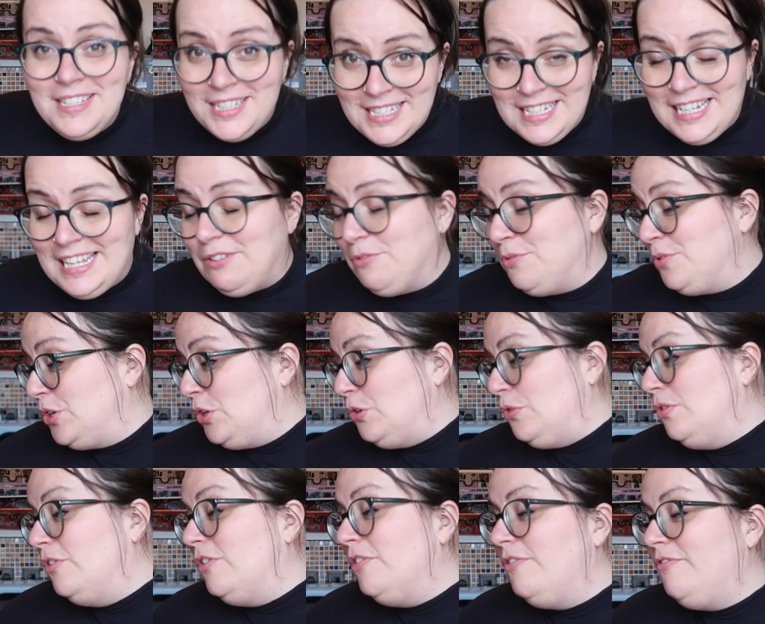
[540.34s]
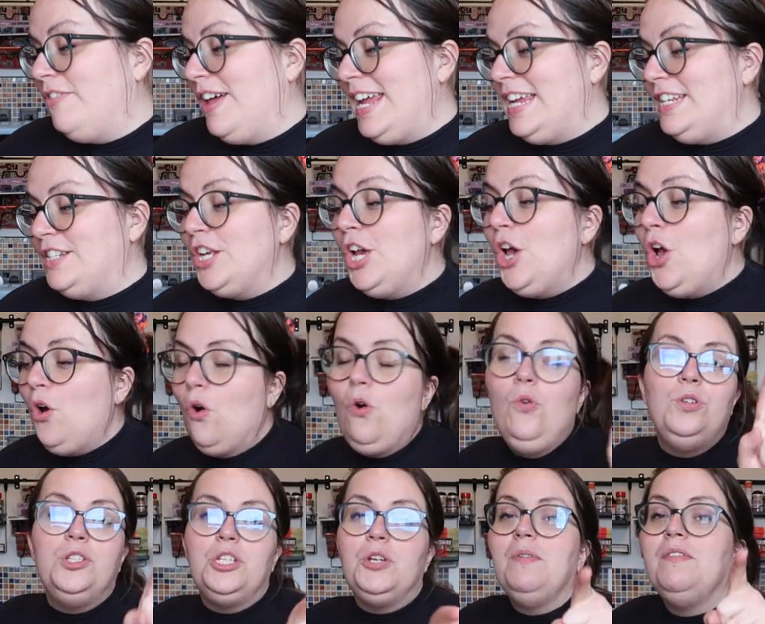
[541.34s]
seal your fate.
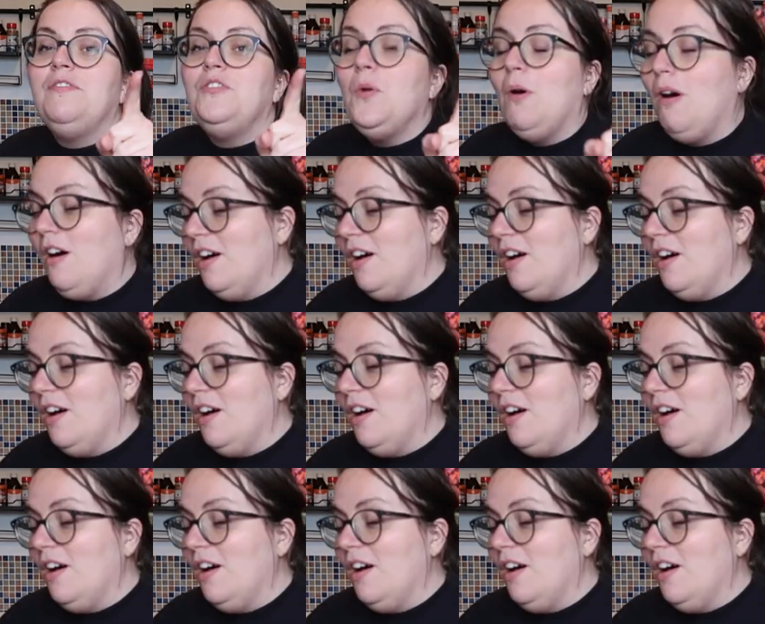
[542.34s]
Also, if you